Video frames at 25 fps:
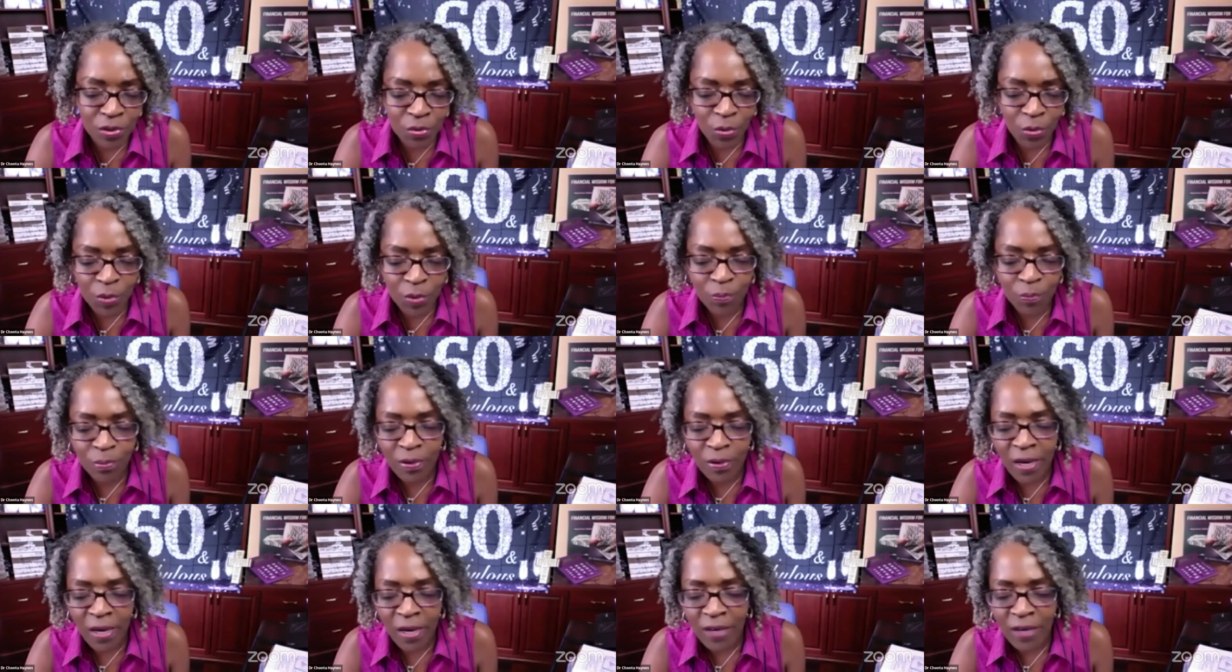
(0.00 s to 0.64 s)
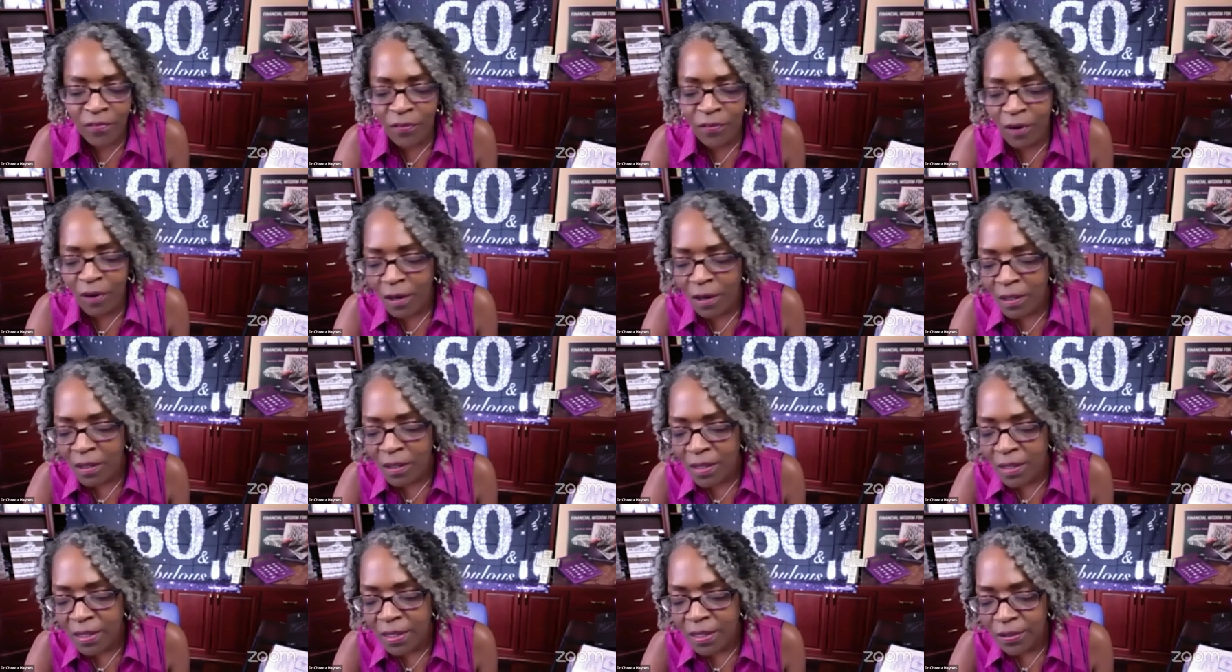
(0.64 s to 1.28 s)
We prayed for our
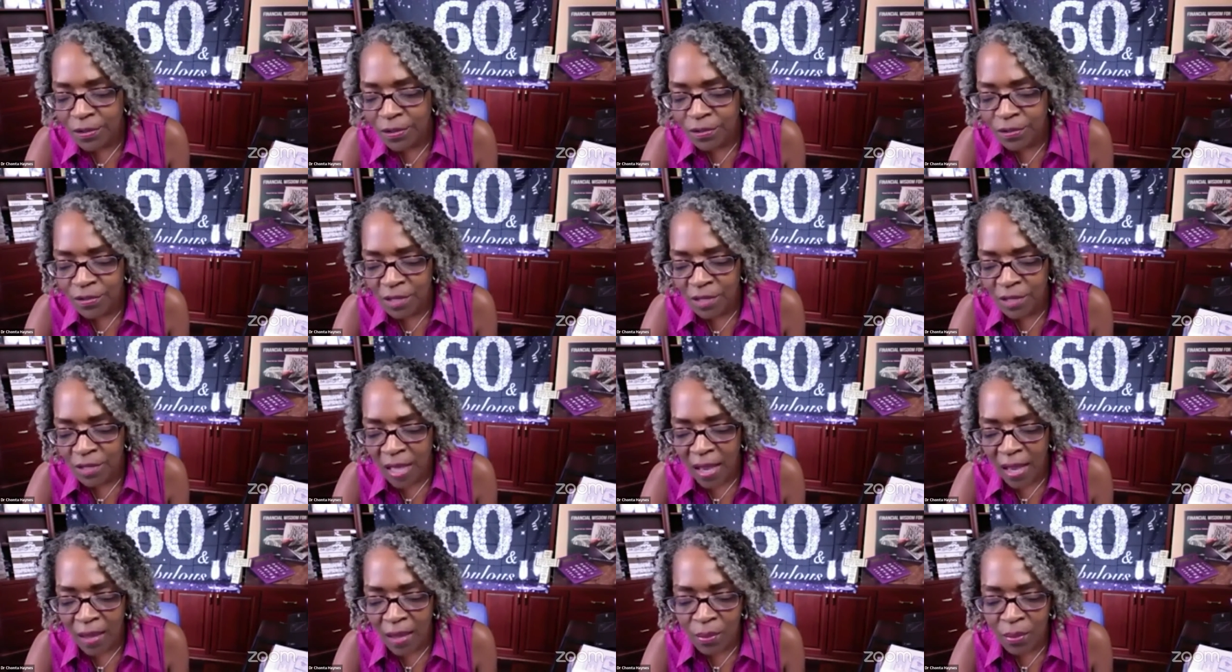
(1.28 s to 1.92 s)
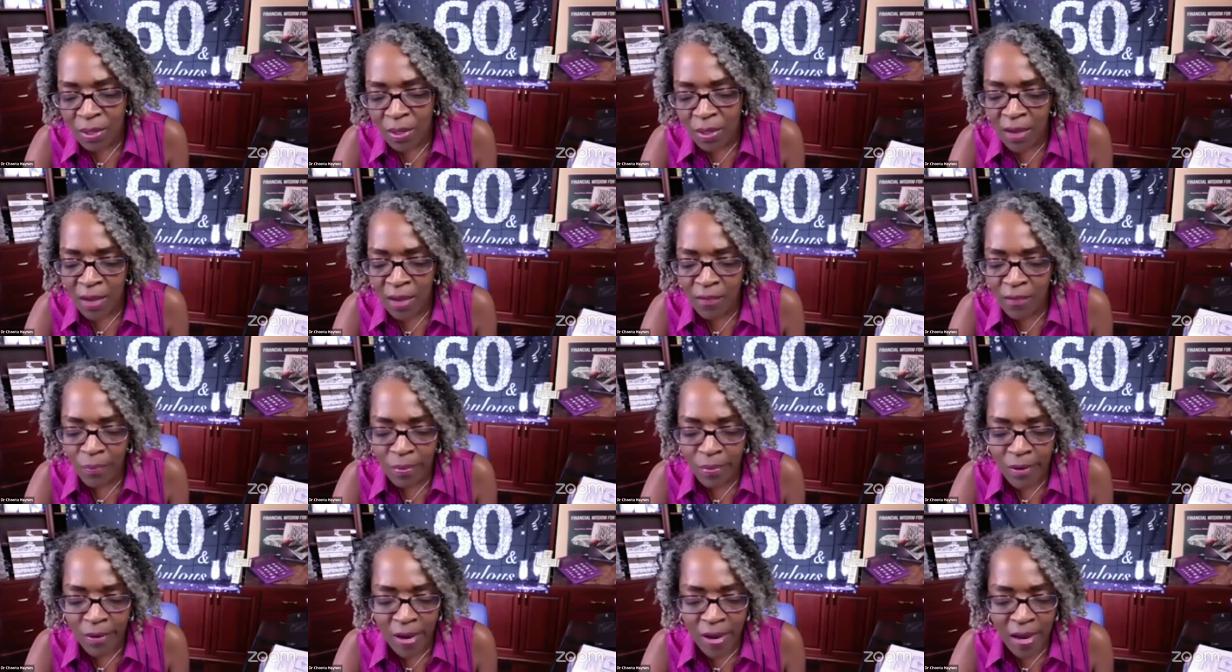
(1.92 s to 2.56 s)
leaders. God, we have
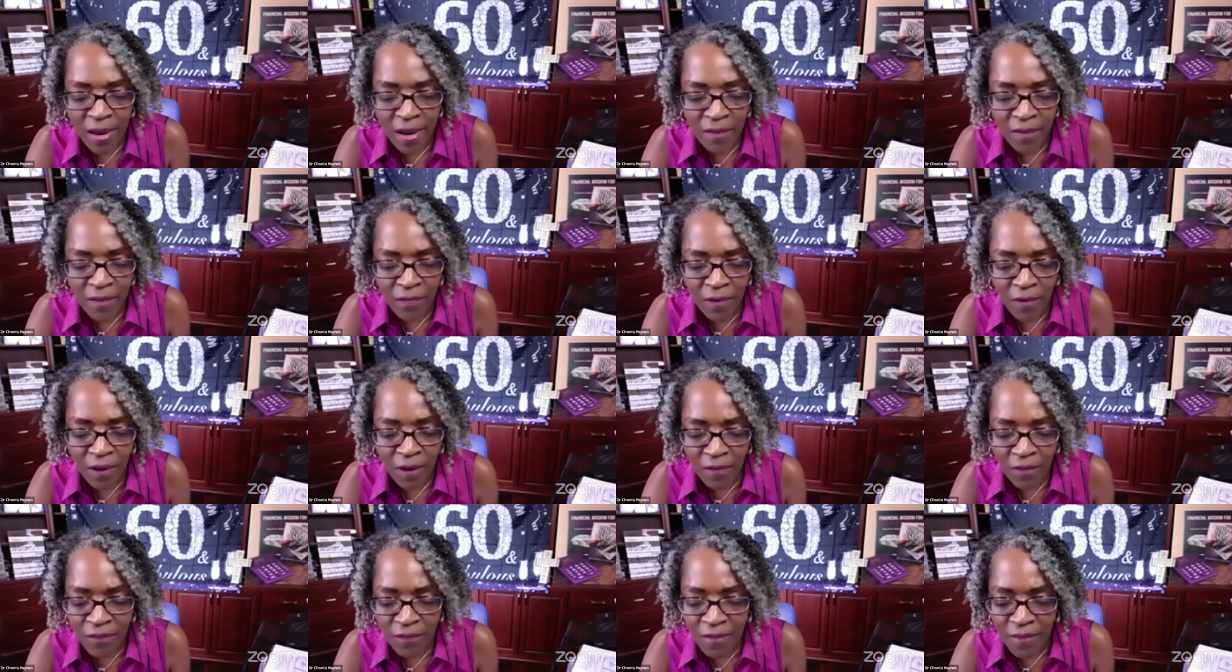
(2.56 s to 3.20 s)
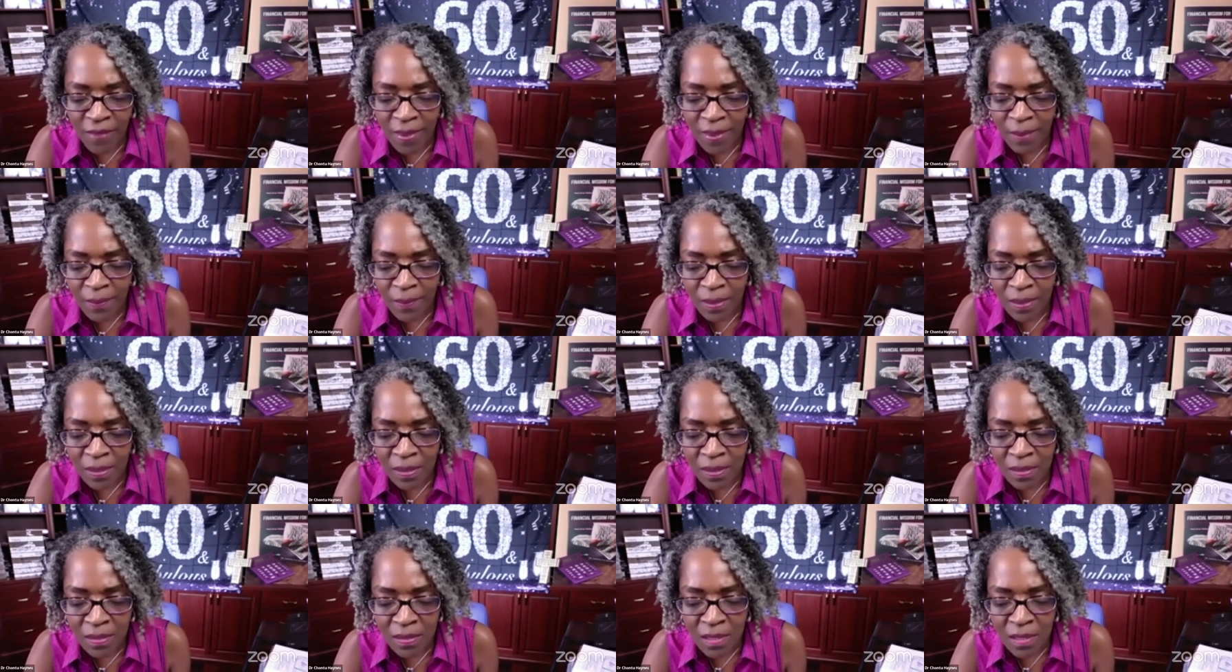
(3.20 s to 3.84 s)
prayed for our
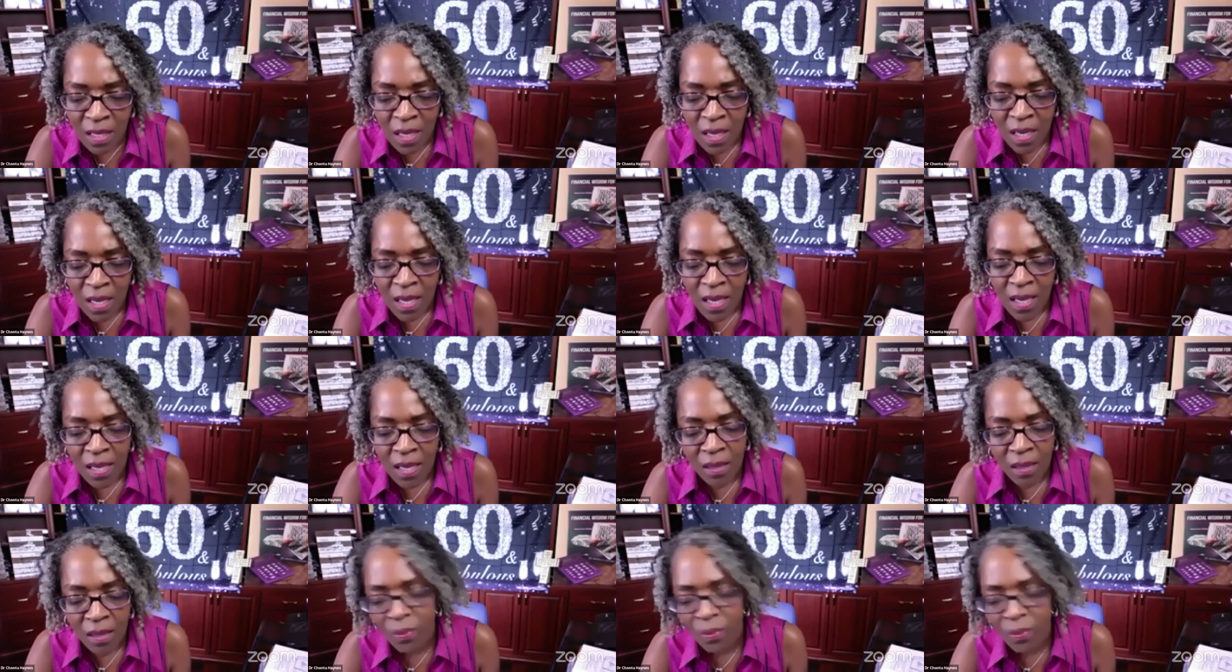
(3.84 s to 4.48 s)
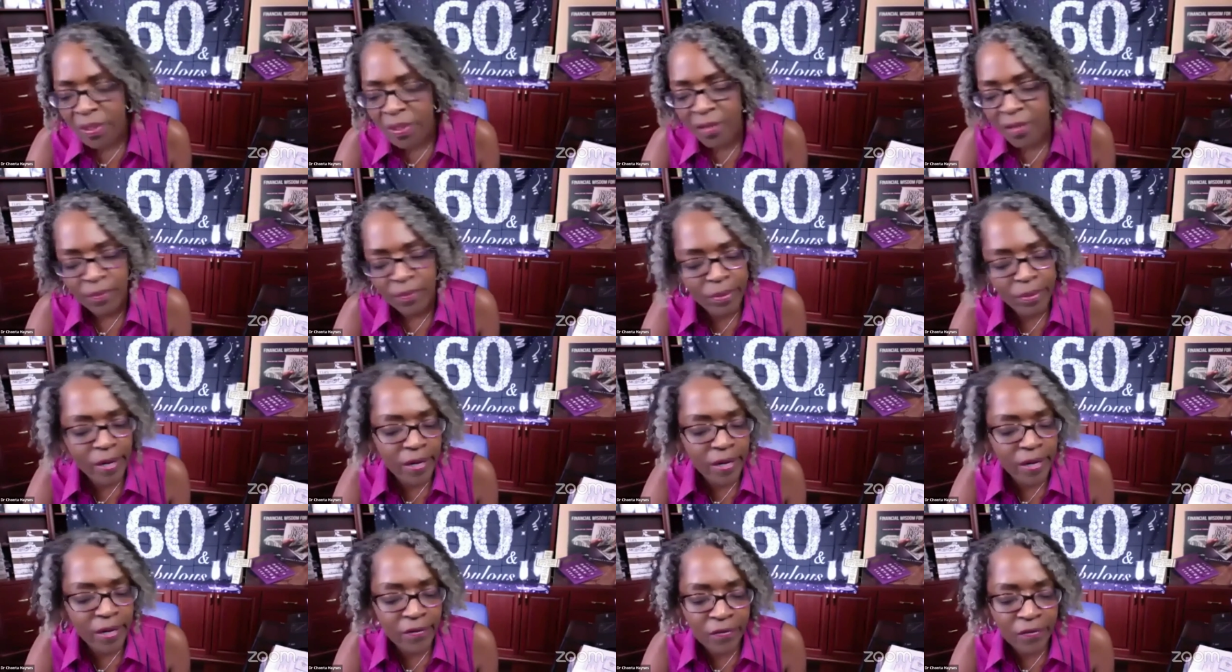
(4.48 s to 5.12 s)
families and we have prayed for